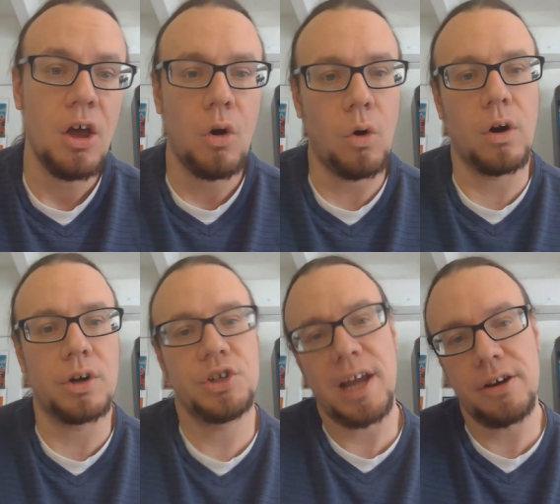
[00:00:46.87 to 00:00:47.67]
or
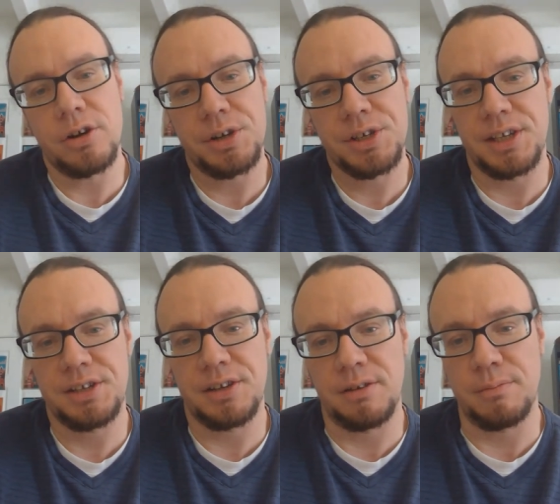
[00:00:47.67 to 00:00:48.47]
gender
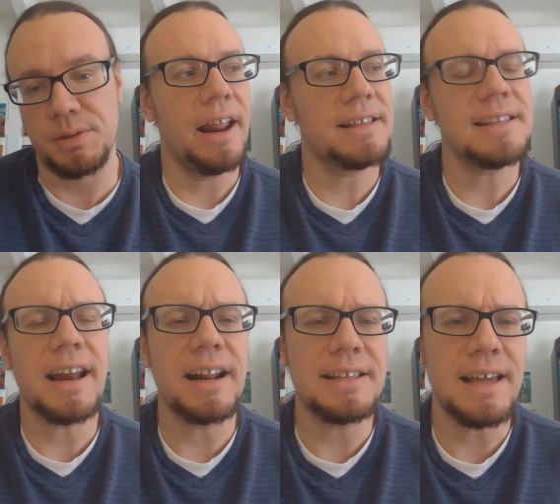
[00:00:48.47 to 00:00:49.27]
systems. It's not
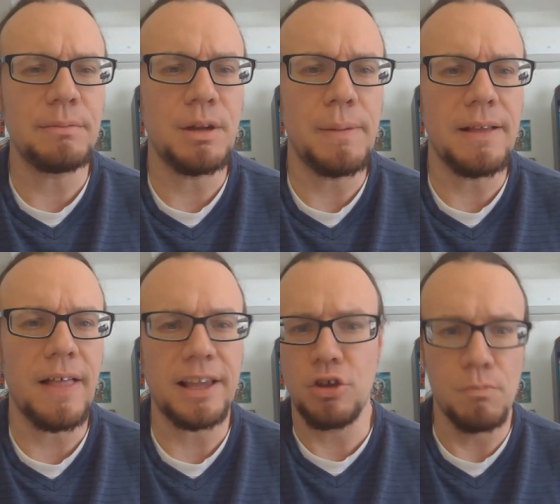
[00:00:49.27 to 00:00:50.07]
an attempt to be
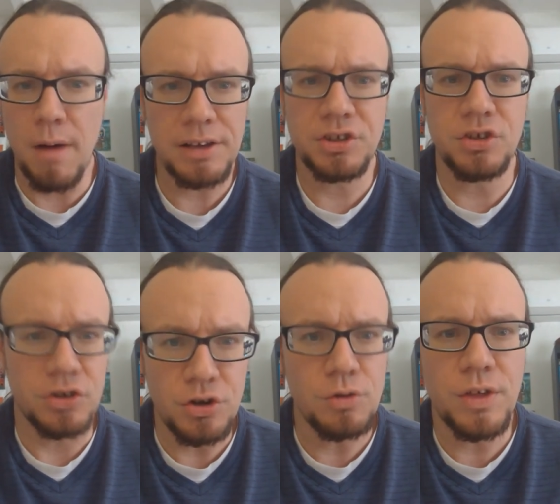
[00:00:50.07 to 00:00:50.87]
like, you must
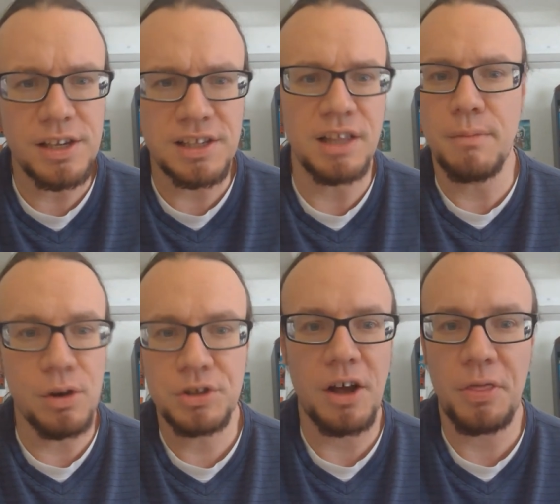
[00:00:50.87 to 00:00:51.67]
do this in the
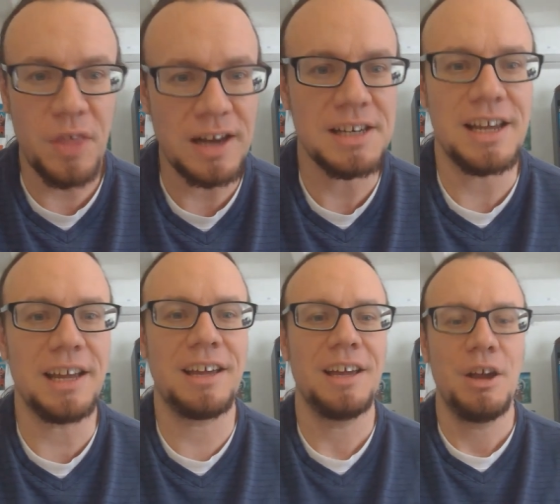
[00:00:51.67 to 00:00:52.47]
most
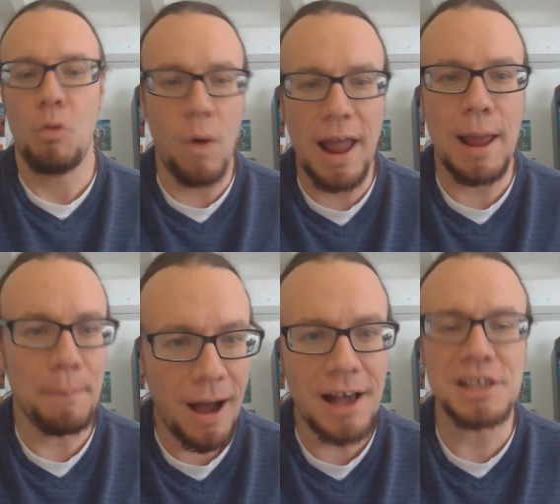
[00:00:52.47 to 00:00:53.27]
authentic way
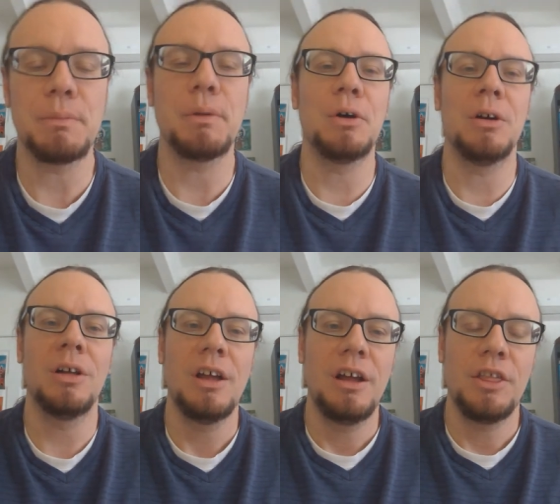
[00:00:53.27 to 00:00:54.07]
possible.
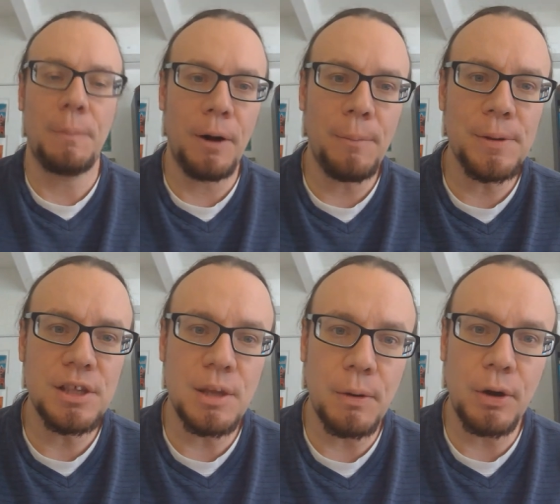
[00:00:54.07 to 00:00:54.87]
The purpose of
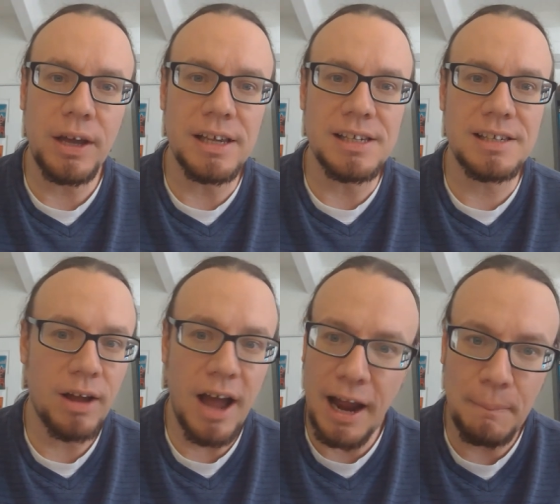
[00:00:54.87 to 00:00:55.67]
the book is
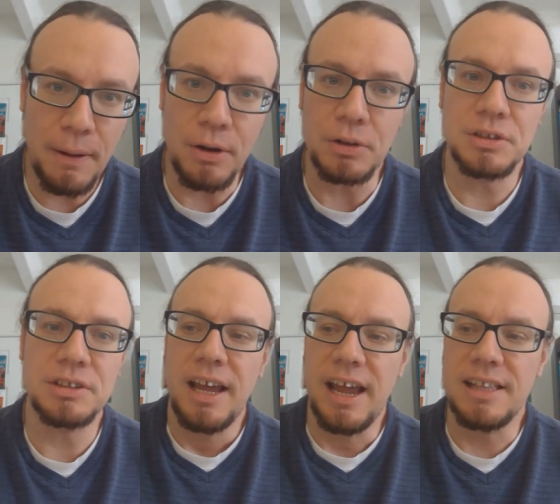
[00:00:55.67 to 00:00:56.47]

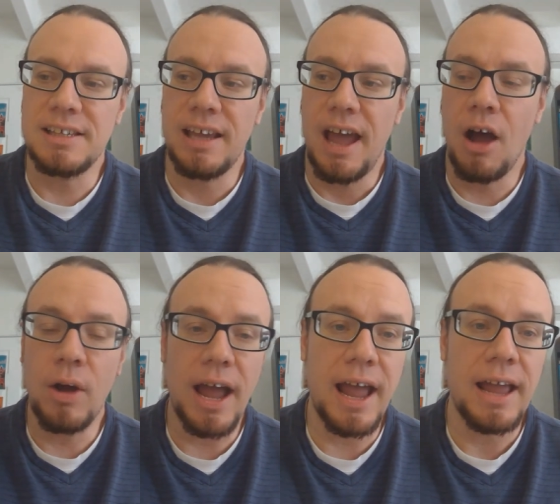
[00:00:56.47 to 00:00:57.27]
guideposts. It's,
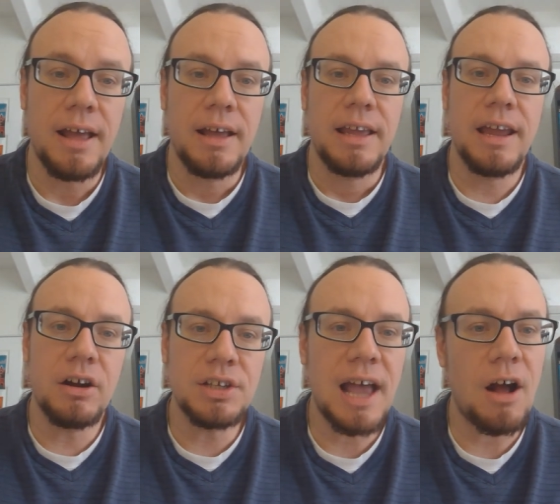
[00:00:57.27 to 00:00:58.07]
okay,
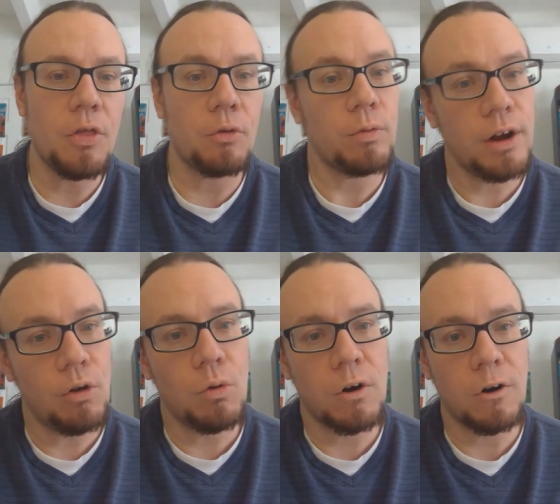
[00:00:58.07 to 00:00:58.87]
here's how the
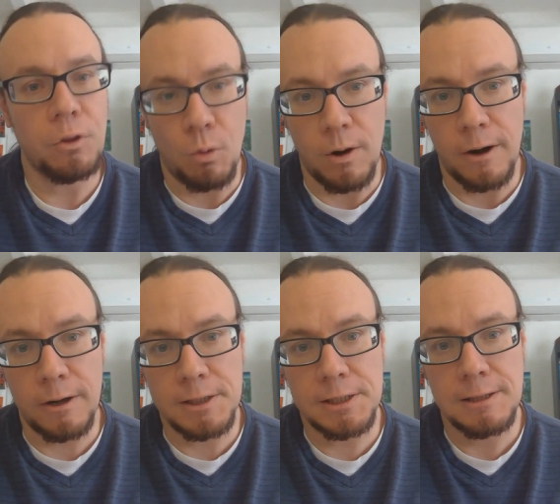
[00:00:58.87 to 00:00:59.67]
real world
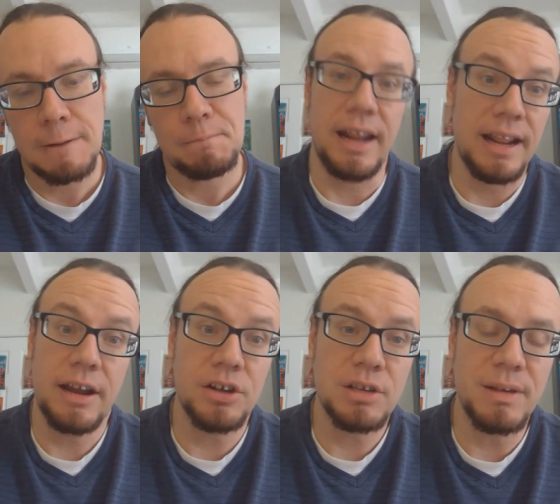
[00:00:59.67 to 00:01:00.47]
works. And
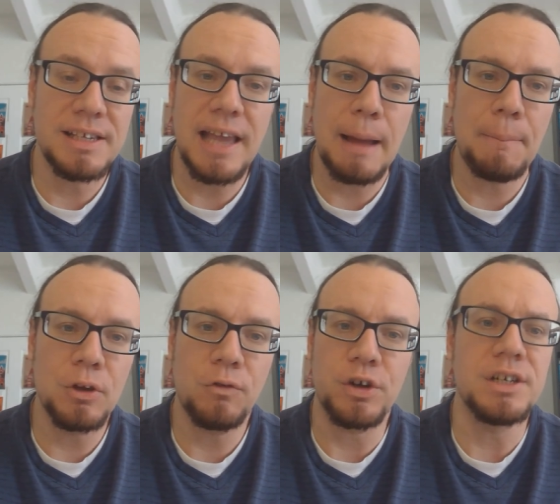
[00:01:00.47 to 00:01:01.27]
here's some
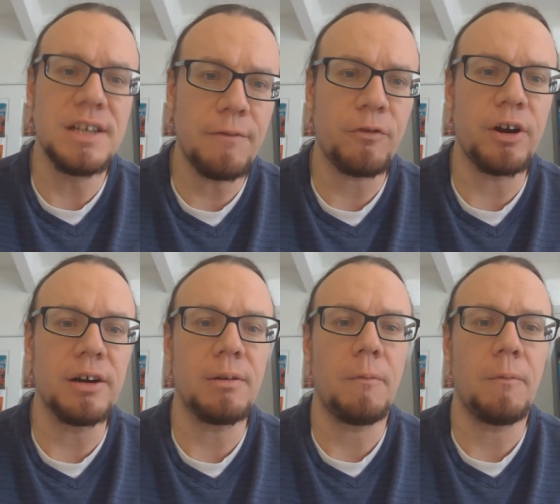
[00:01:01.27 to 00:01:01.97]
examples for different